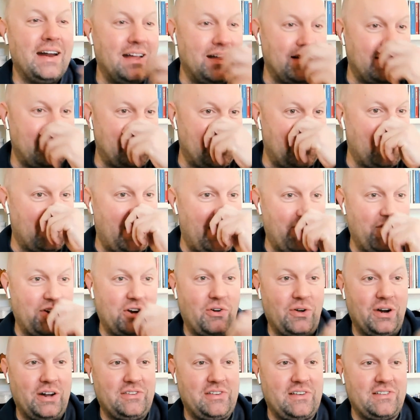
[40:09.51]
And so every
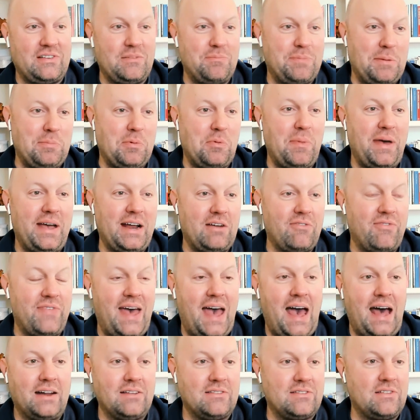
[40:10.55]
criticism people make of
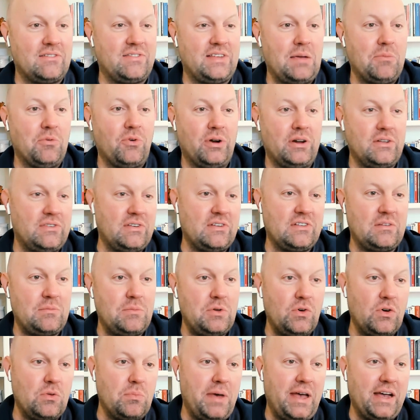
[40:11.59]
that is the same criticism
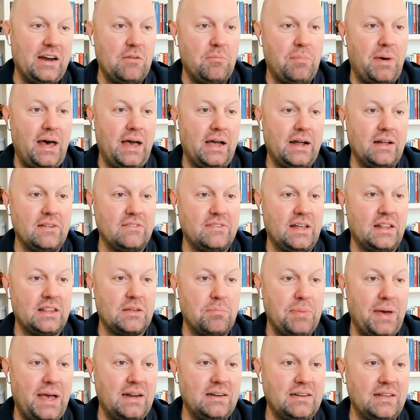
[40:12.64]
you would make of buying and selling
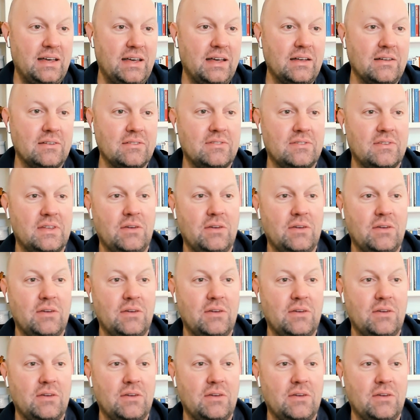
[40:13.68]
paintings.